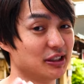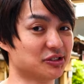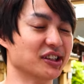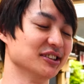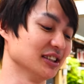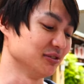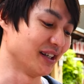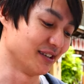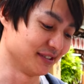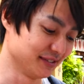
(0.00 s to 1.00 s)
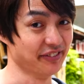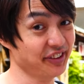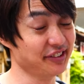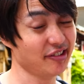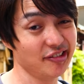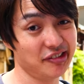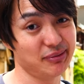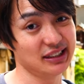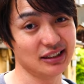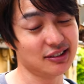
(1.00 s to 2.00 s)
restaurants as well. If you don't know
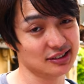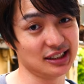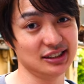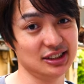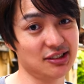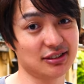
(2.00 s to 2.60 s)
about the Hozenji